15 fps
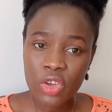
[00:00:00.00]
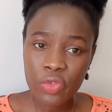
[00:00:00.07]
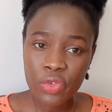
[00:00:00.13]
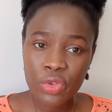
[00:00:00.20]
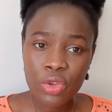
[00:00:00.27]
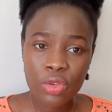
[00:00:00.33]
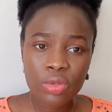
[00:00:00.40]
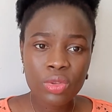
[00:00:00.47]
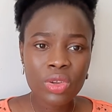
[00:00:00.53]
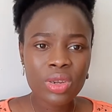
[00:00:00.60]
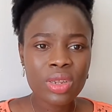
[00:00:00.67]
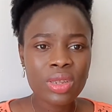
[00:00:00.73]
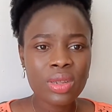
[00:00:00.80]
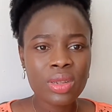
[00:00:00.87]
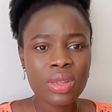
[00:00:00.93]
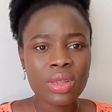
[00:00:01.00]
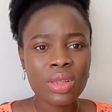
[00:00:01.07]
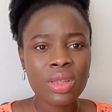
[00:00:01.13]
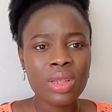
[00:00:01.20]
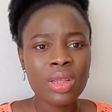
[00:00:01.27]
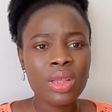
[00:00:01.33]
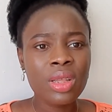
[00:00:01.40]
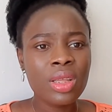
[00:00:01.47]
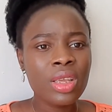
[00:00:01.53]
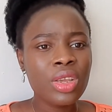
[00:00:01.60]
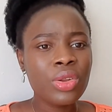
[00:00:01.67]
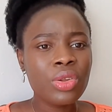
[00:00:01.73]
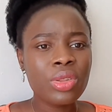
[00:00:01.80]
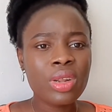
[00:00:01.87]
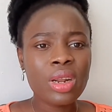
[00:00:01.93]
field of study. You
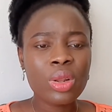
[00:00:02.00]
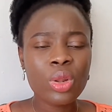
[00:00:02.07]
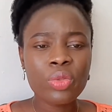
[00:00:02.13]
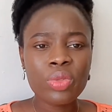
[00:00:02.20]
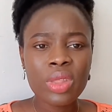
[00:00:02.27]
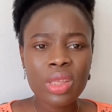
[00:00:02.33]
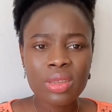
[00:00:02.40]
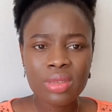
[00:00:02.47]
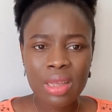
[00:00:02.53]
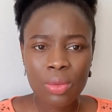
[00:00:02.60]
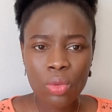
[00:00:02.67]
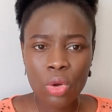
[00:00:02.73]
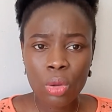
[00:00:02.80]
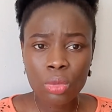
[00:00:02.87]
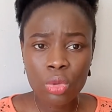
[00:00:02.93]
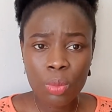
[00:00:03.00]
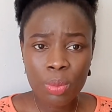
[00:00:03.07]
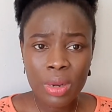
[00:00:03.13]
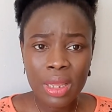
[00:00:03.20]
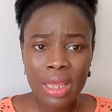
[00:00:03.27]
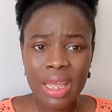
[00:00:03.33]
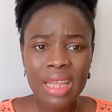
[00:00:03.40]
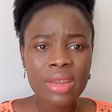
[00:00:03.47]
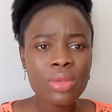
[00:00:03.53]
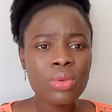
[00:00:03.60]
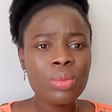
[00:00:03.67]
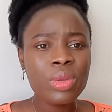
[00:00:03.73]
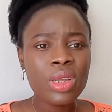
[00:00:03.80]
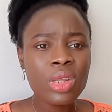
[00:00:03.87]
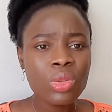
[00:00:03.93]
know, there are a lot of things that will come to play, and you
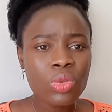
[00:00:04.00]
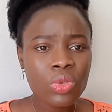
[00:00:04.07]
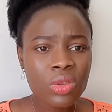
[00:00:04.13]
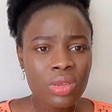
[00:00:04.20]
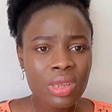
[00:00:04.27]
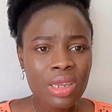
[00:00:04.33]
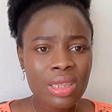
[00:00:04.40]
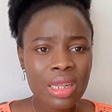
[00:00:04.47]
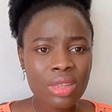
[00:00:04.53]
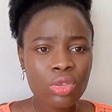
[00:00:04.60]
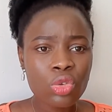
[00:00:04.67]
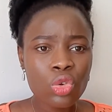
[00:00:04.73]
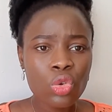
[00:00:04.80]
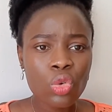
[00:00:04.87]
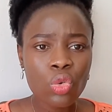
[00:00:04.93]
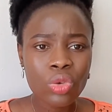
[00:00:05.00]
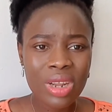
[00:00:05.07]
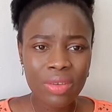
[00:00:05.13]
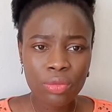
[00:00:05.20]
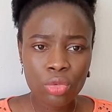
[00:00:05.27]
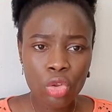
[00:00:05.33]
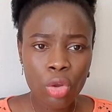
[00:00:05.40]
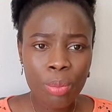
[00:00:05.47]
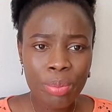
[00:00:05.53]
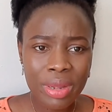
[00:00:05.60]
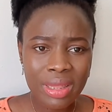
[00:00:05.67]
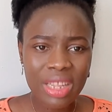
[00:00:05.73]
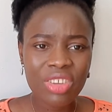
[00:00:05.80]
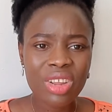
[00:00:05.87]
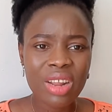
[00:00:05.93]
begin to see that you could have done
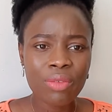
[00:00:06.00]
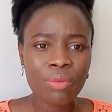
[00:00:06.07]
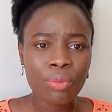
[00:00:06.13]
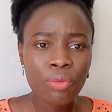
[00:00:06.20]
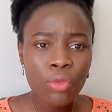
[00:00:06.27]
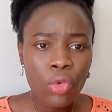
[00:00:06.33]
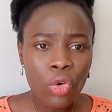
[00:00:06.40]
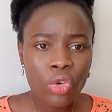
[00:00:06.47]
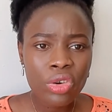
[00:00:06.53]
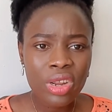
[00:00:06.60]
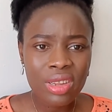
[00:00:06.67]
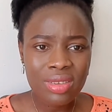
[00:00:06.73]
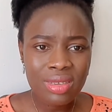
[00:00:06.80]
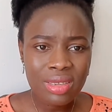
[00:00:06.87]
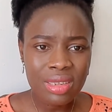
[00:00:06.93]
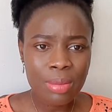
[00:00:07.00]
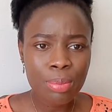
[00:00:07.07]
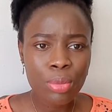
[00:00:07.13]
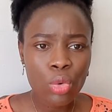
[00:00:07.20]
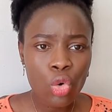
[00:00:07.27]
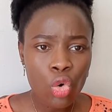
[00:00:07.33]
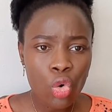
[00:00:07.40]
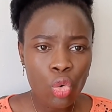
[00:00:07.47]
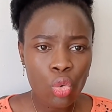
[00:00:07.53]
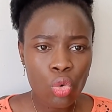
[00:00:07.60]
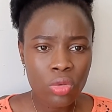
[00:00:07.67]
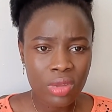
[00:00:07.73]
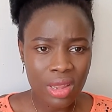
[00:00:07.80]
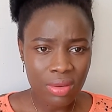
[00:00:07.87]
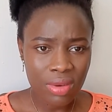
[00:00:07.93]
better. You could have followed the simple
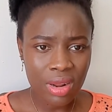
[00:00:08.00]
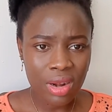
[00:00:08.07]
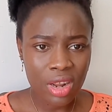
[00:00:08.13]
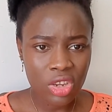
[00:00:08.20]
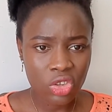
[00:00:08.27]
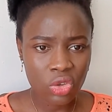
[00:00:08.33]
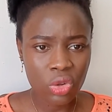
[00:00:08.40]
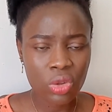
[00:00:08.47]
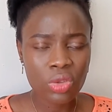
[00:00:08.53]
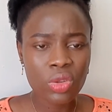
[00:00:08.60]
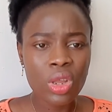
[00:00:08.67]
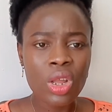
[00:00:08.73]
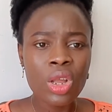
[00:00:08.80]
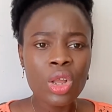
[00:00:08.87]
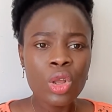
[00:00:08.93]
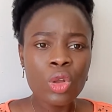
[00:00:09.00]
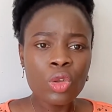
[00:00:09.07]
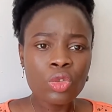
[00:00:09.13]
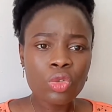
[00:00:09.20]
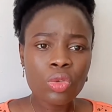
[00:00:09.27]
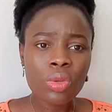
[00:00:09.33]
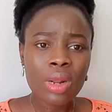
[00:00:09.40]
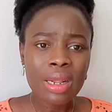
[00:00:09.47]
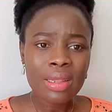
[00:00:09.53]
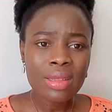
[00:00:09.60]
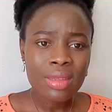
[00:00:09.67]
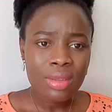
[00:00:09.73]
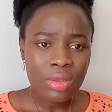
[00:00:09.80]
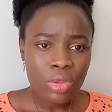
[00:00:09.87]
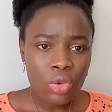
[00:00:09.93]
rules and regulations so that
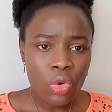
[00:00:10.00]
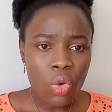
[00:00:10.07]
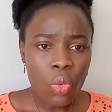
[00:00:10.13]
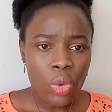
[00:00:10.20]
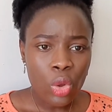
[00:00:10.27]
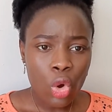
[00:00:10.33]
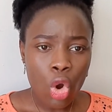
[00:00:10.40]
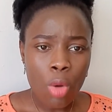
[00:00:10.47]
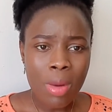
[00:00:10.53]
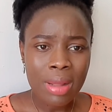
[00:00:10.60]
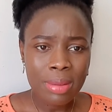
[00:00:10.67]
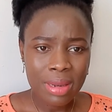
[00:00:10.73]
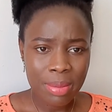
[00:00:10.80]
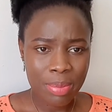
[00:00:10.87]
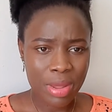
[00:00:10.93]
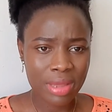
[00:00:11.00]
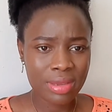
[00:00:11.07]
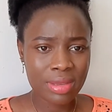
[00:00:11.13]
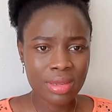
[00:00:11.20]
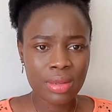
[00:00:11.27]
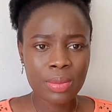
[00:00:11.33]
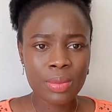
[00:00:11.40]
you will come out best.